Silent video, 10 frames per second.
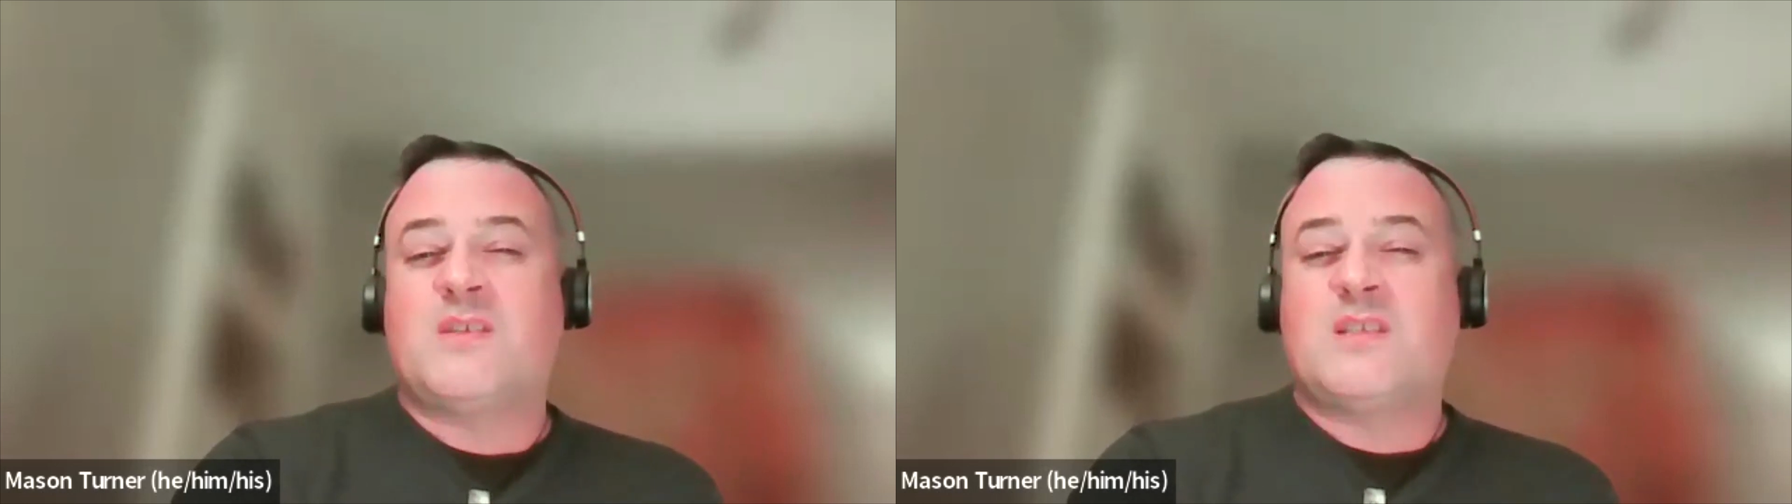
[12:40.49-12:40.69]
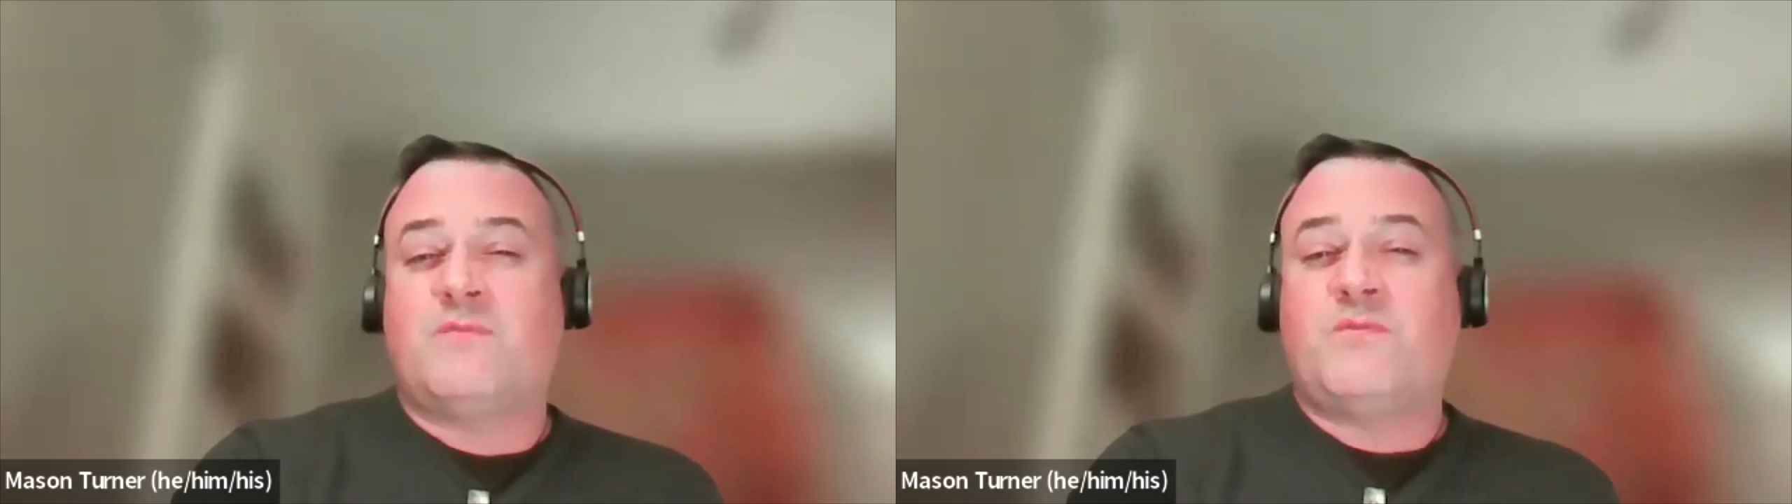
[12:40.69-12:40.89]

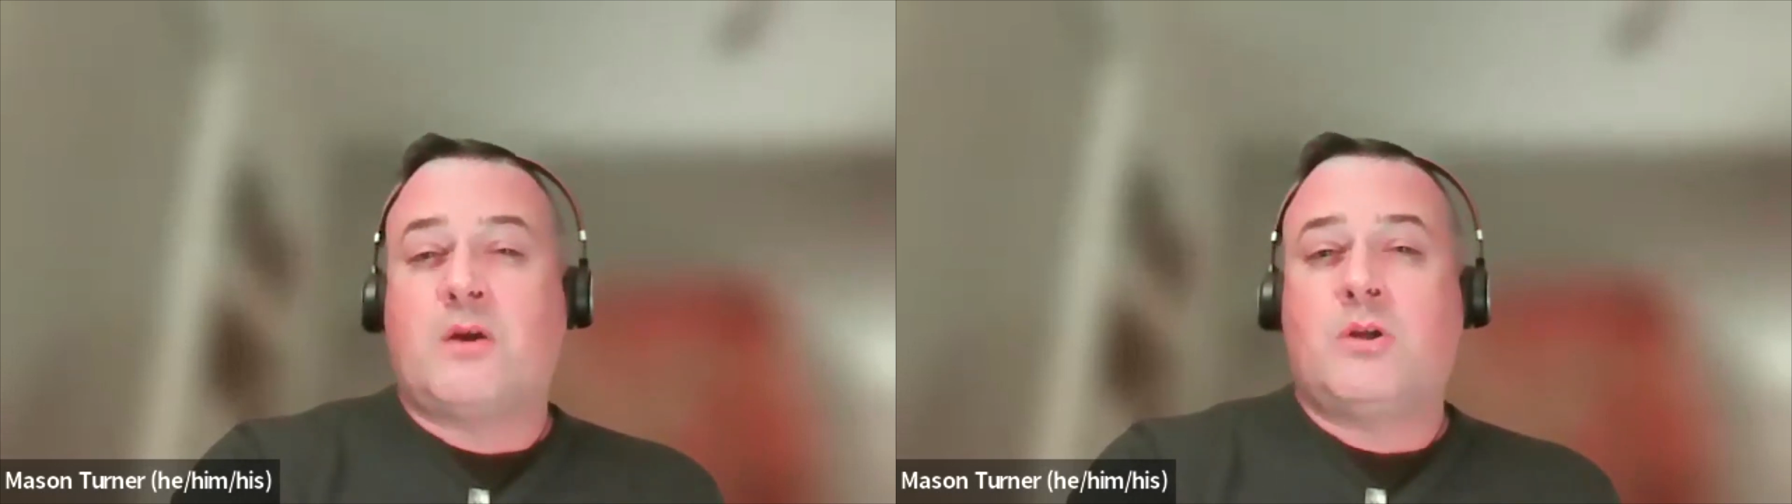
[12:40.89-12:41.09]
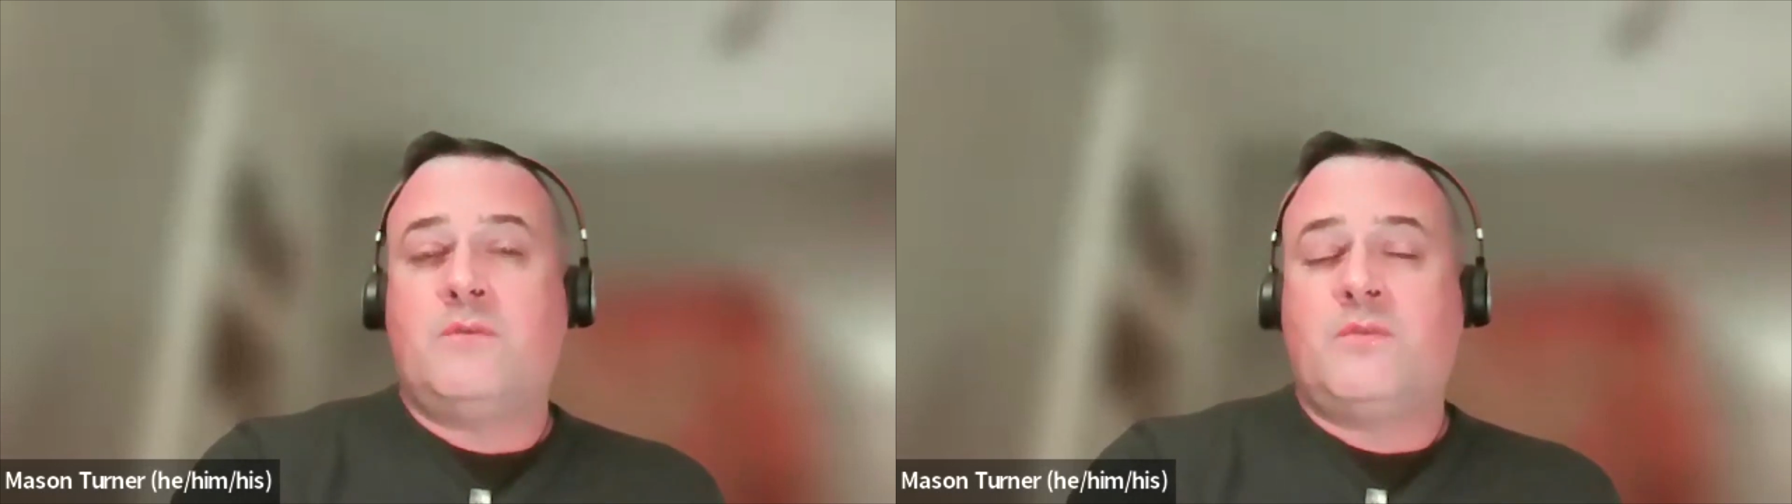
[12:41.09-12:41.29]
the
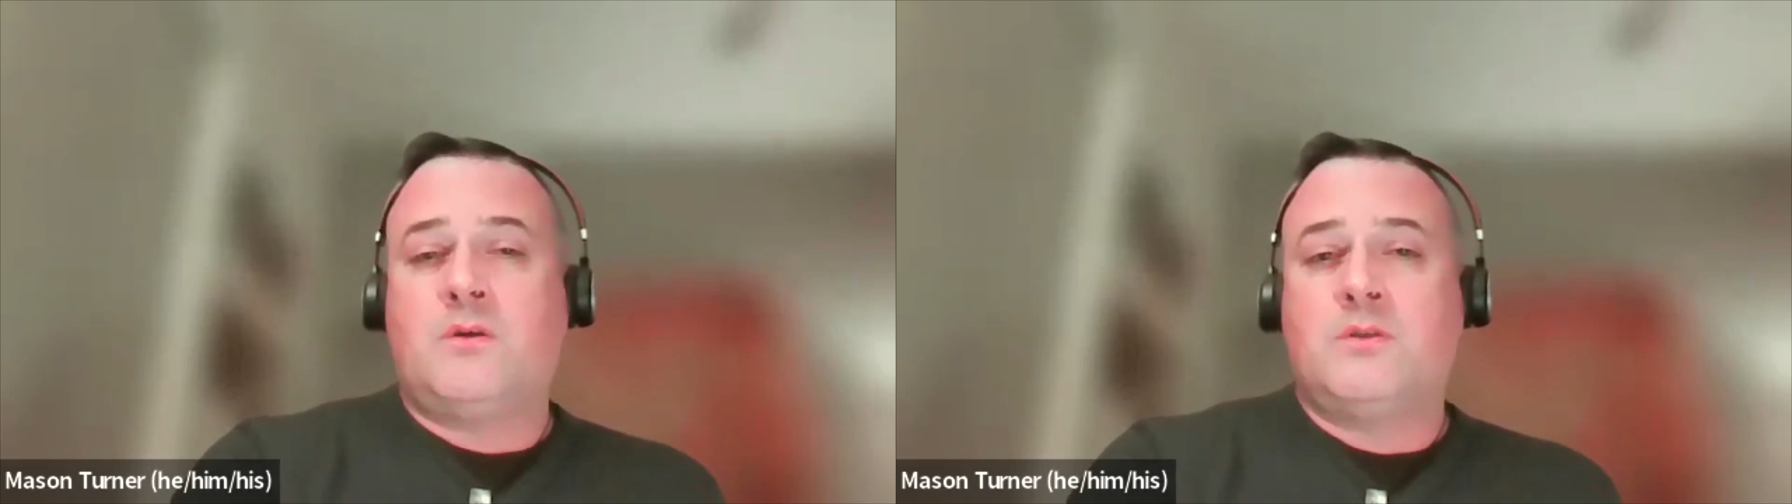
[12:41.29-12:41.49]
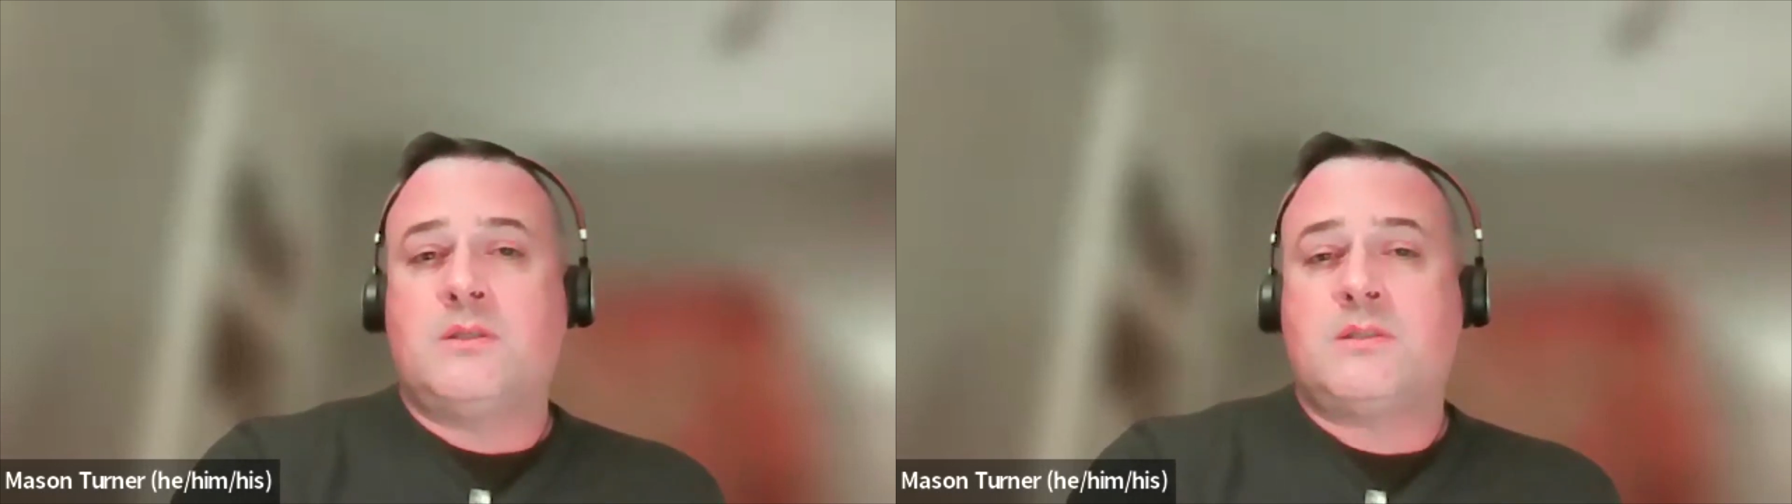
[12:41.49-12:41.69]
severity of the
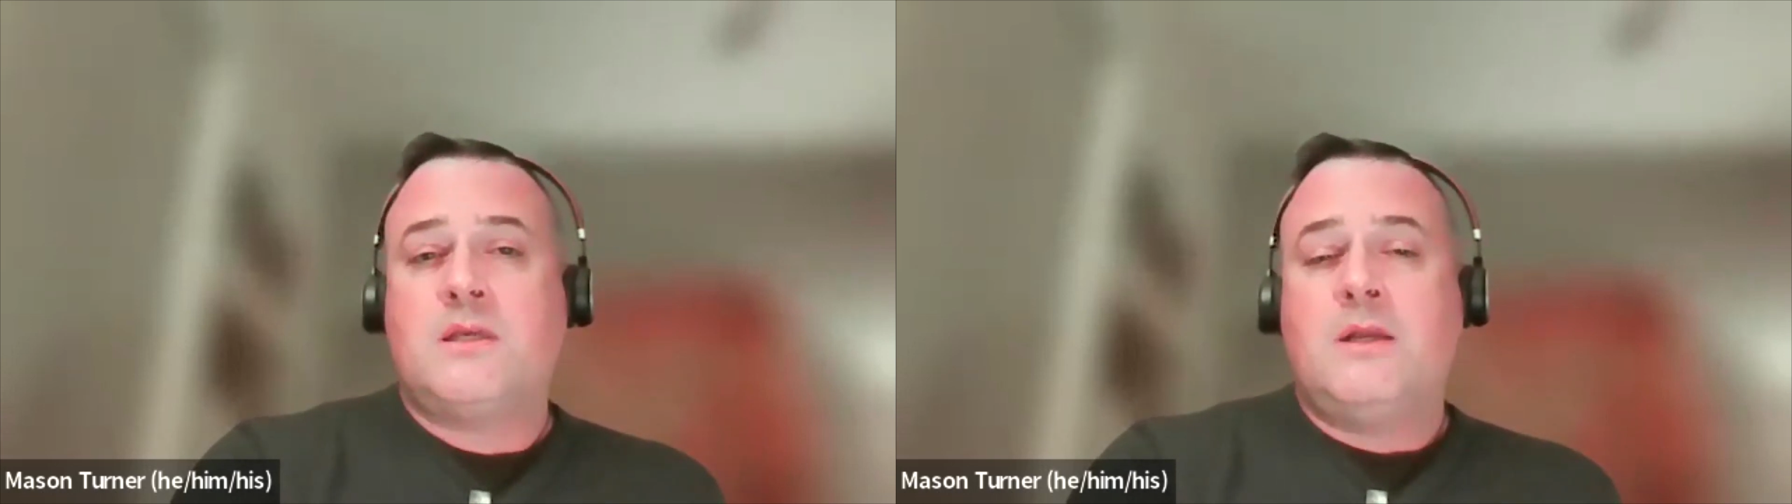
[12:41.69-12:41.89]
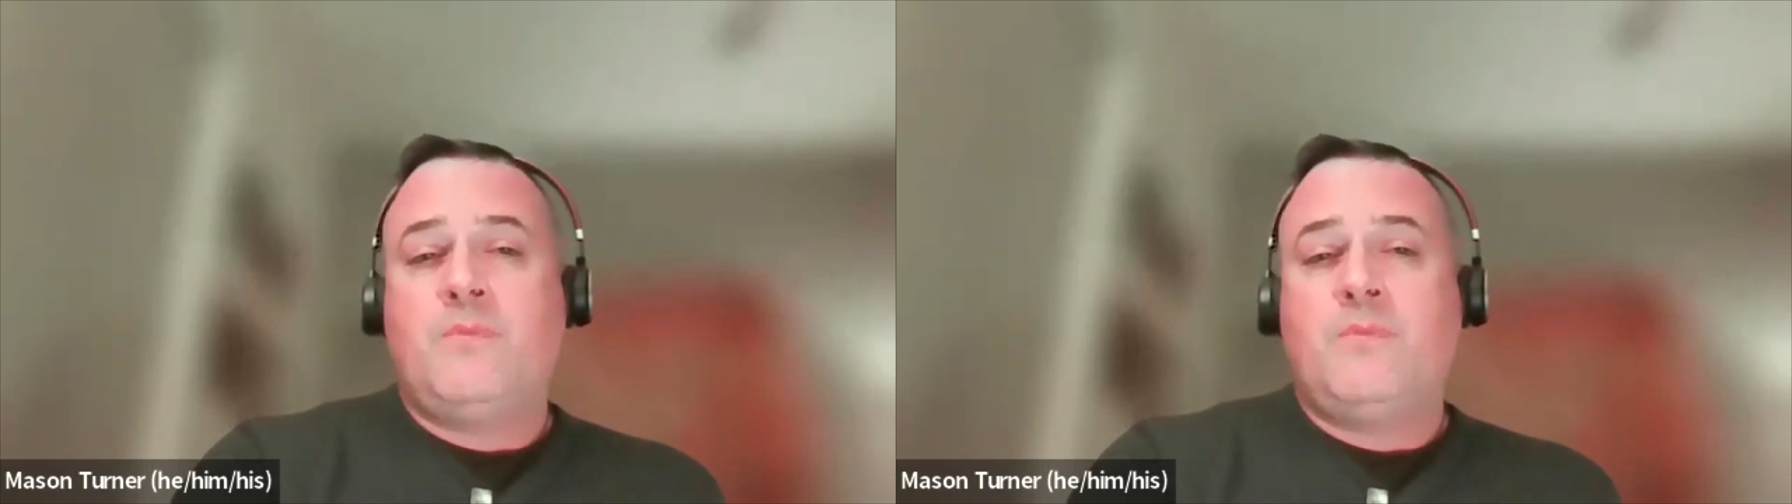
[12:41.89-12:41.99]
illness,